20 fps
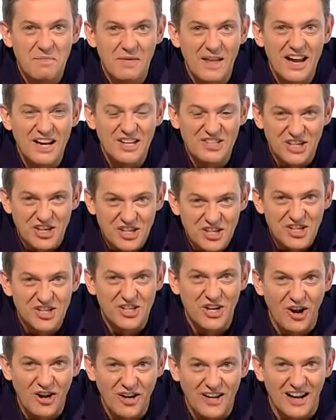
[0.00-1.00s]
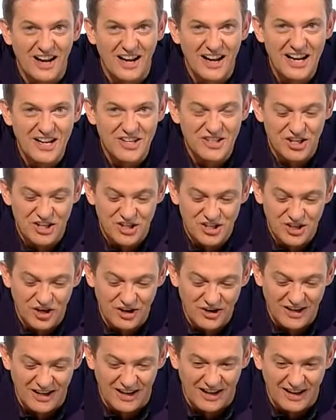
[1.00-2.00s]
It's a shocker. It's a
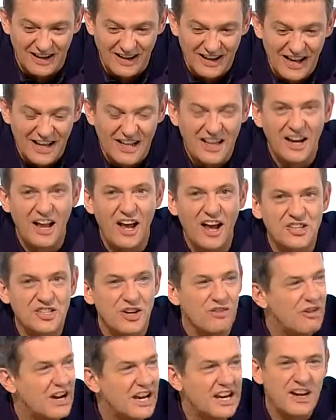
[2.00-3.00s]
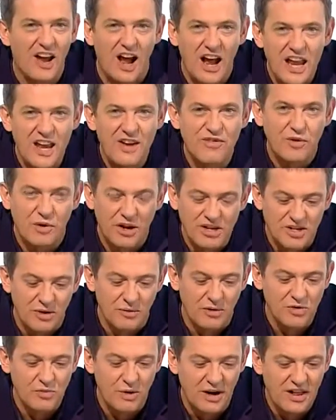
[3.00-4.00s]
shocker. Can I ask a really naive
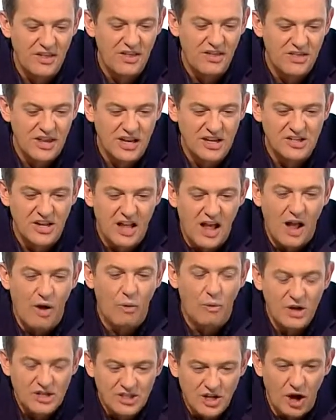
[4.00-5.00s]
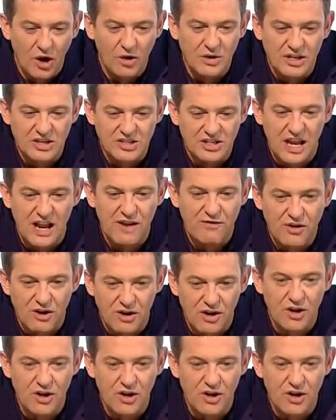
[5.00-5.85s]
question? Because one of the things we're told is that if you